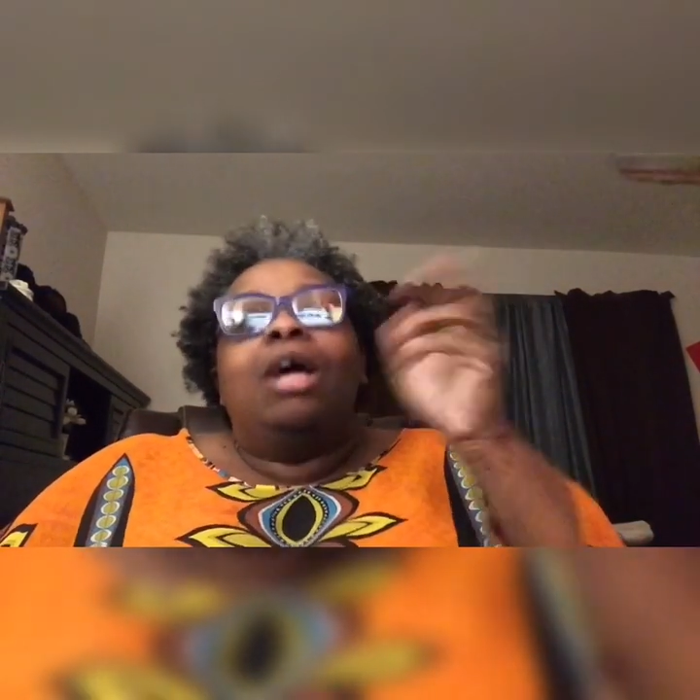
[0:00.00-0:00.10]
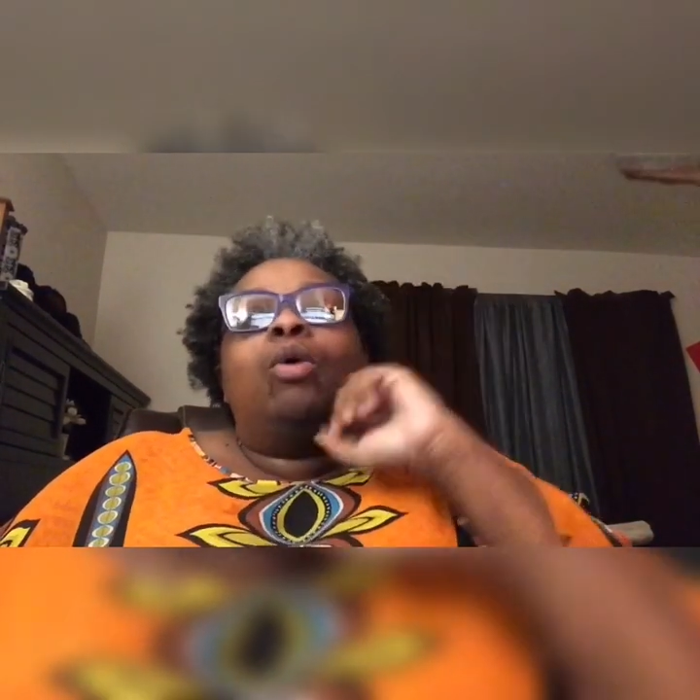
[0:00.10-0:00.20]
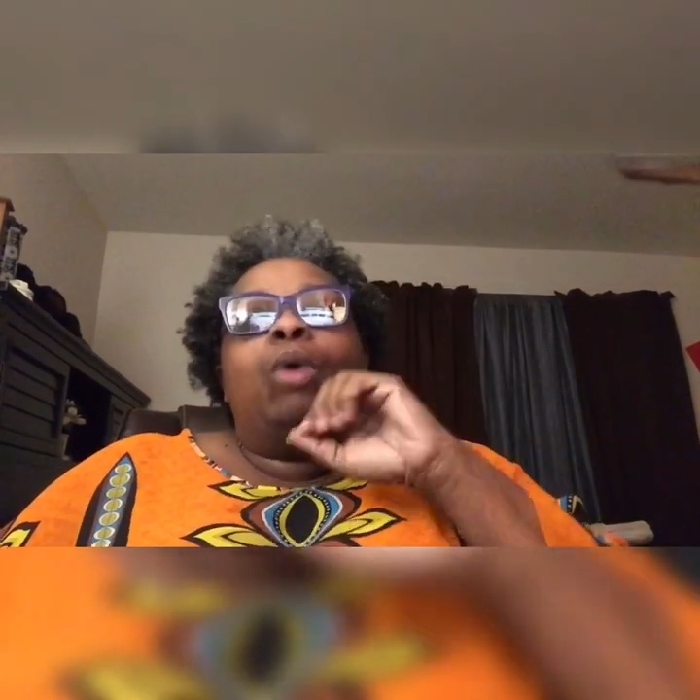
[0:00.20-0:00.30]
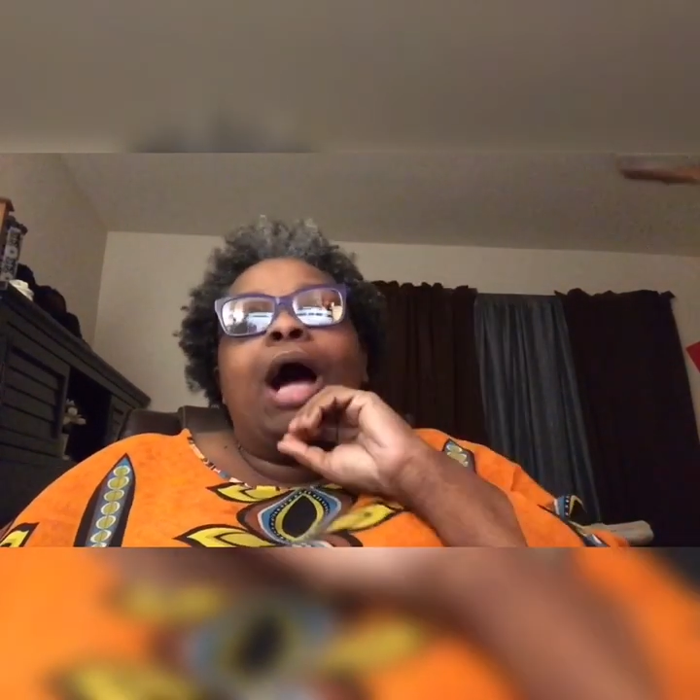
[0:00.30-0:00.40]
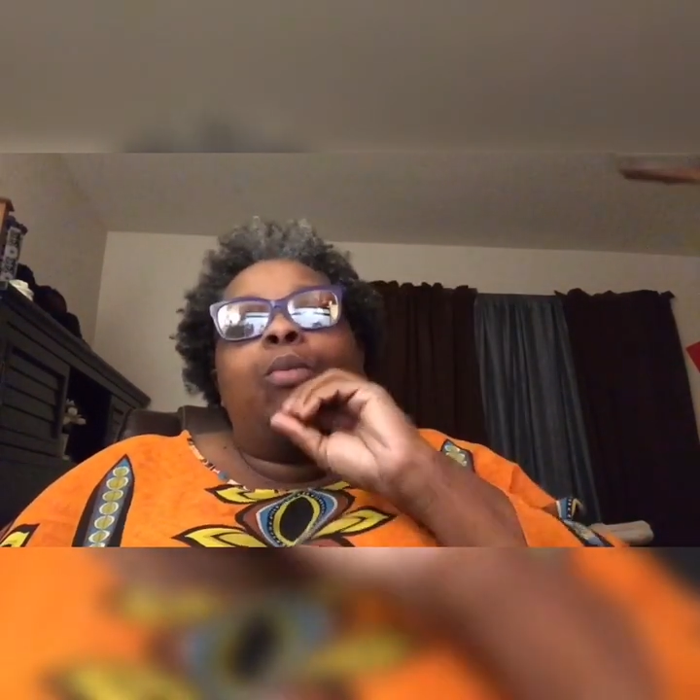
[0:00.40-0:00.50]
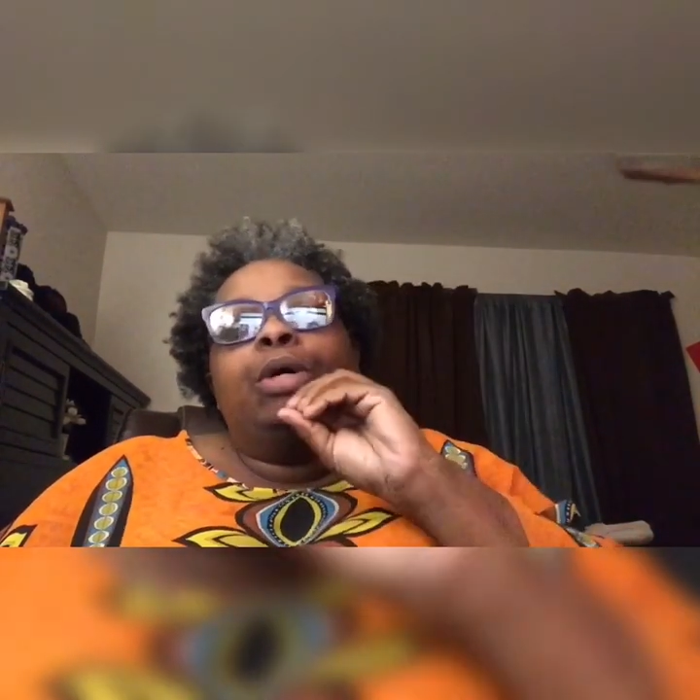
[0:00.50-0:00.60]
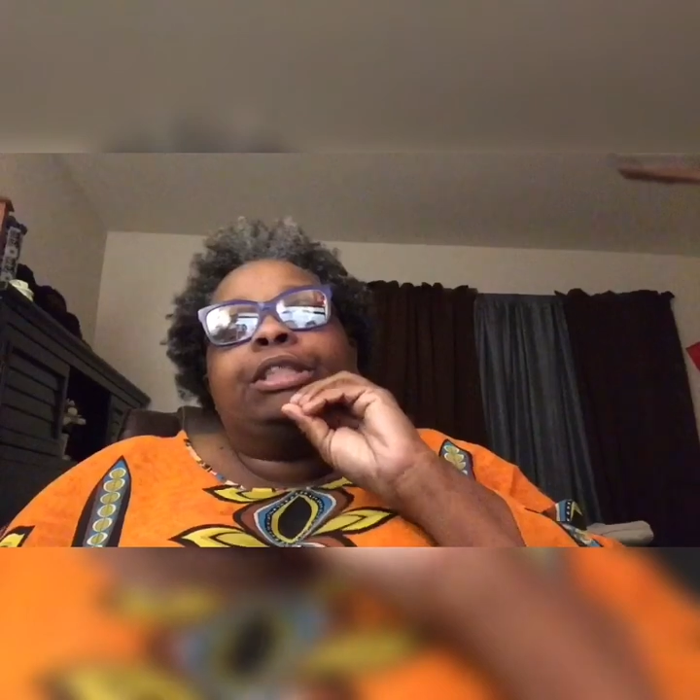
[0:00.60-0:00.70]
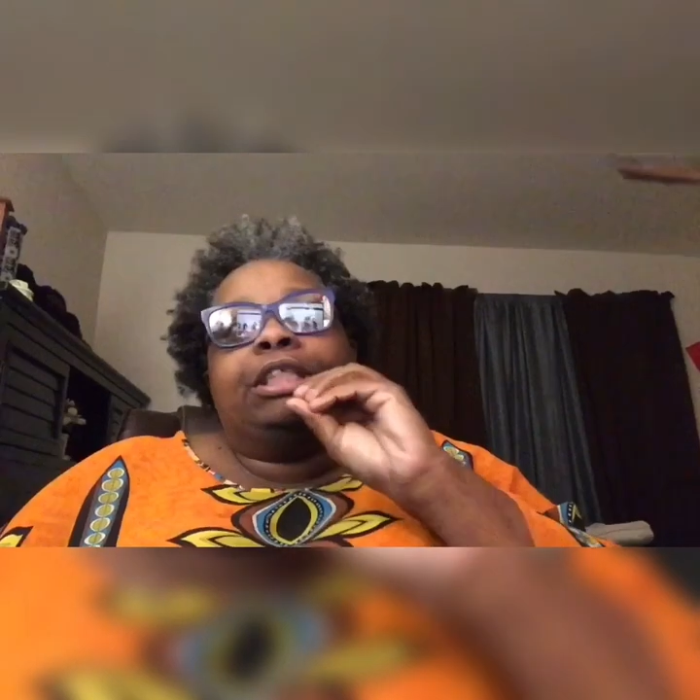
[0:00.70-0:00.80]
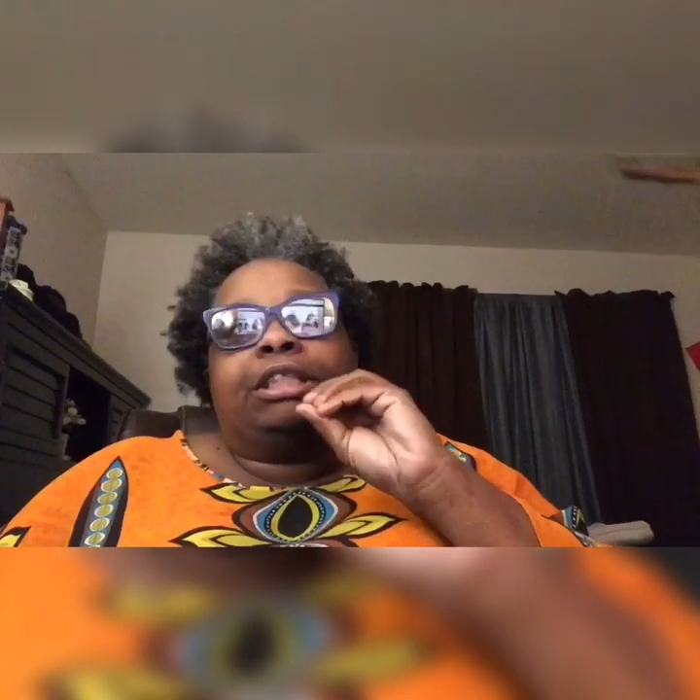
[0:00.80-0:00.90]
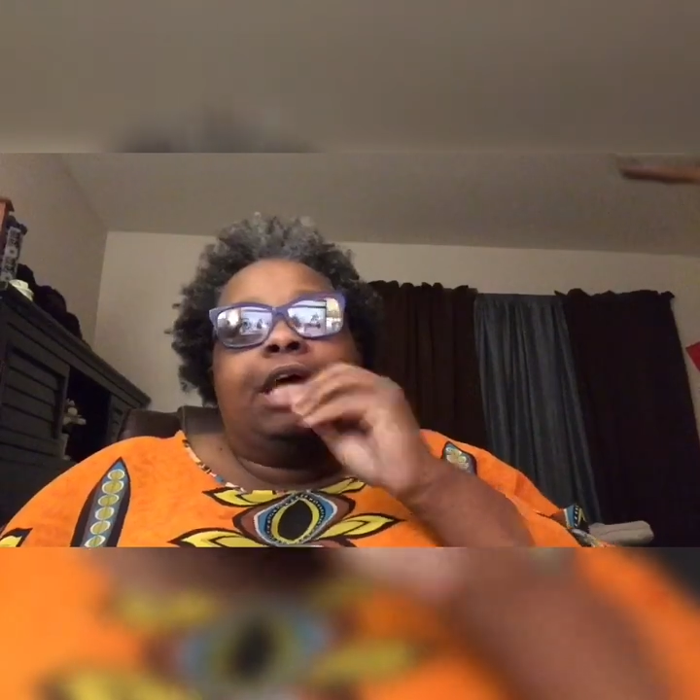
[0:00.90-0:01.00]
well, I
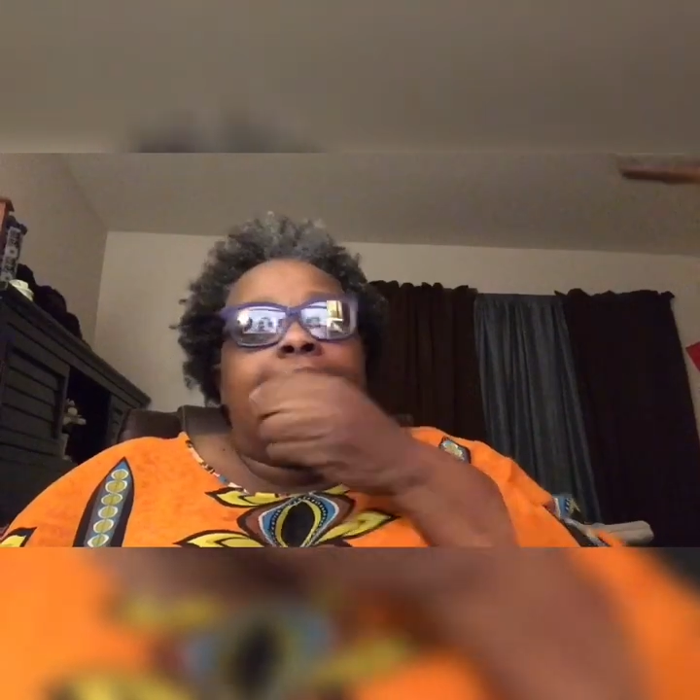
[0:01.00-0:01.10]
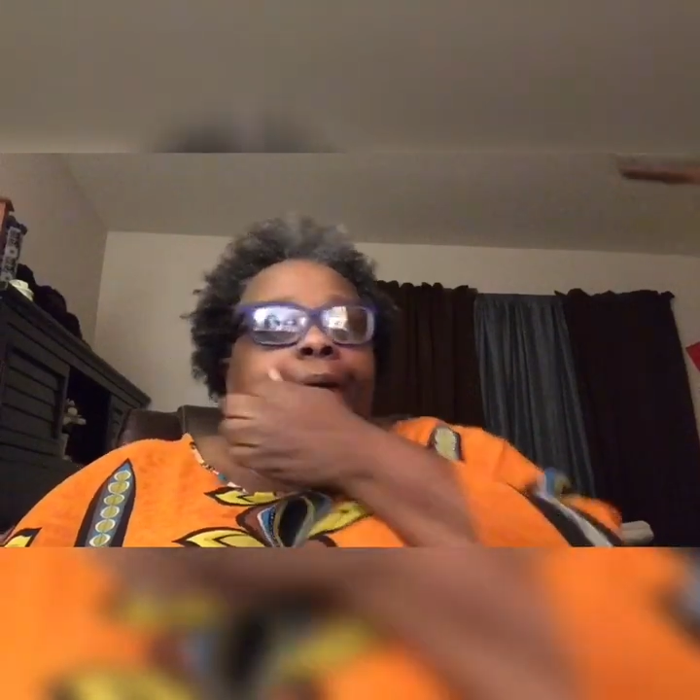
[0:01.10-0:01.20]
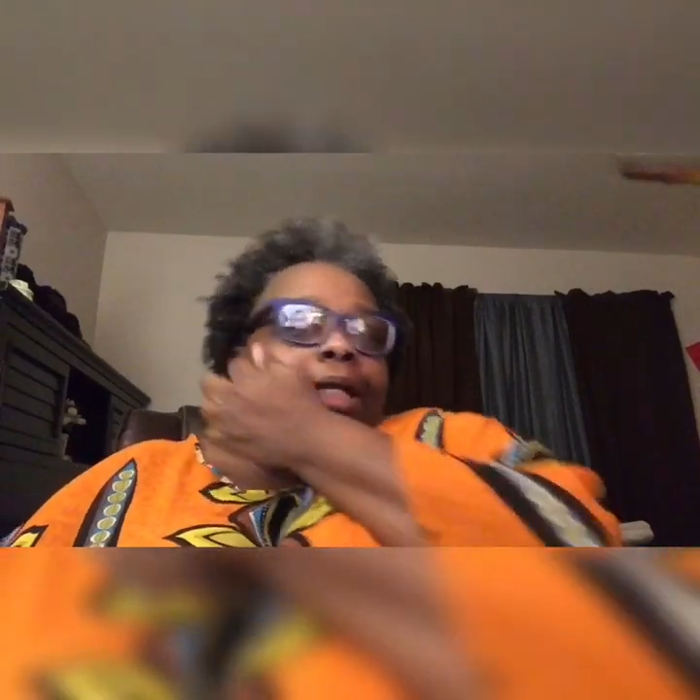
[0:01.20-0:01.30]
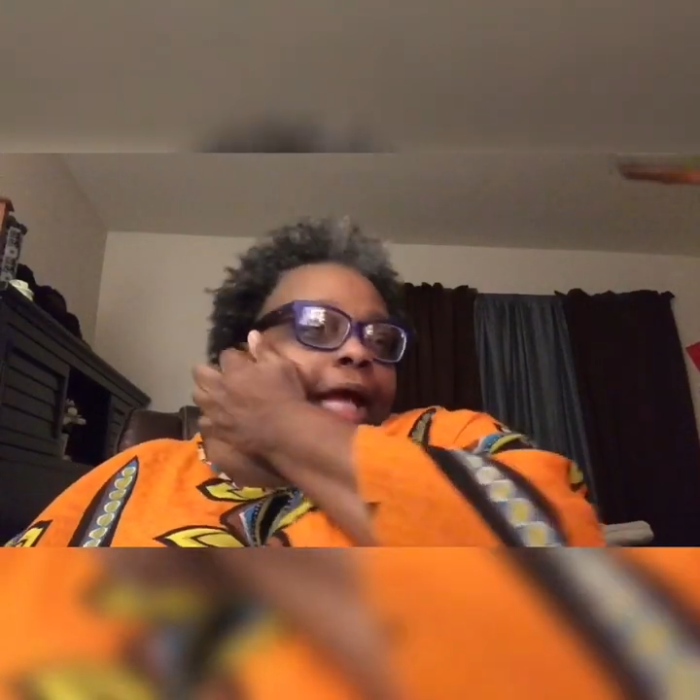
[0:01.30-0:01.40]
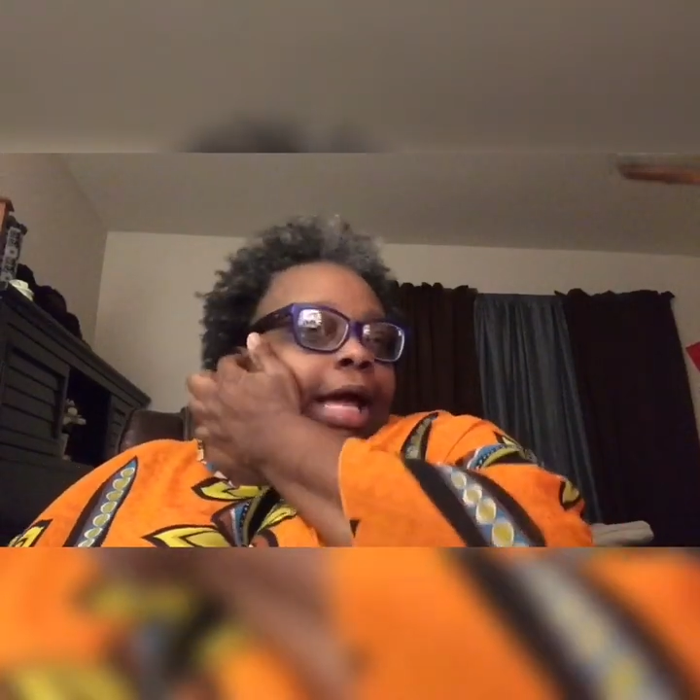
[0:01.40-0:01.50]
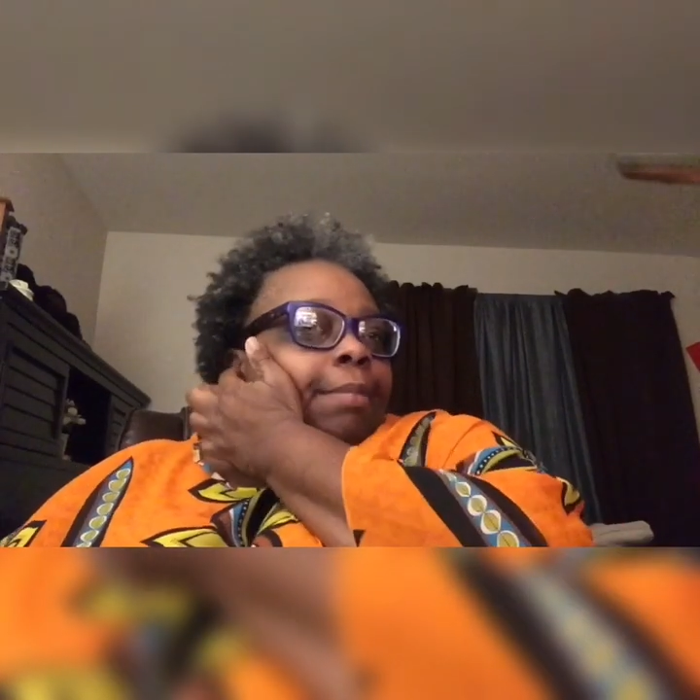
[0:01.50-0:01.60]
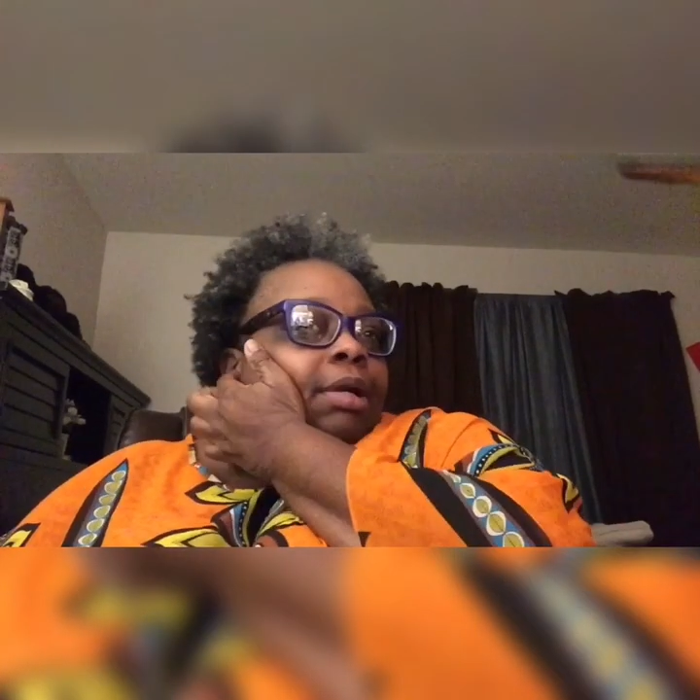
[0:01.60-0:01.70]
would just tell you about the hair,